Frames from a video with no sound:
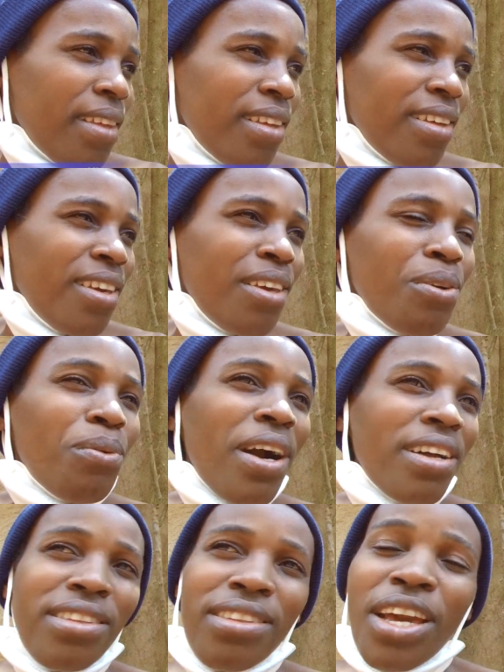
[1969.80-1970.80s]
They
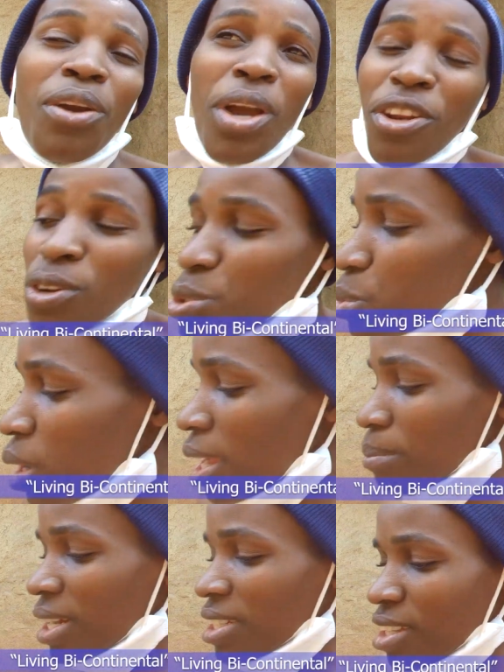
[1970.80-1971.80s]
were not
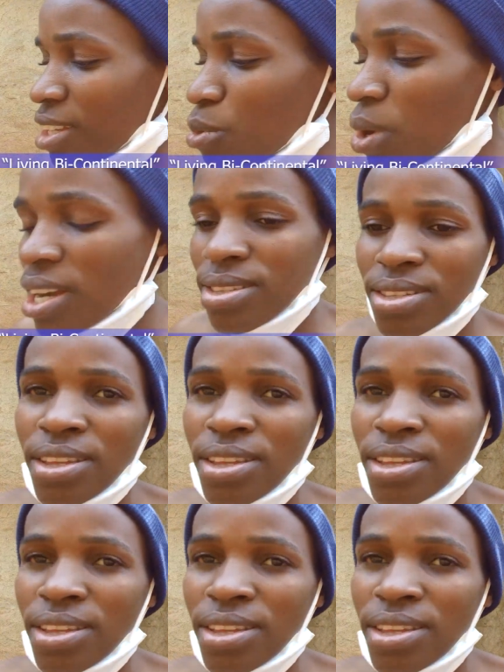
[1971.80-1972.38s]
crying, but he was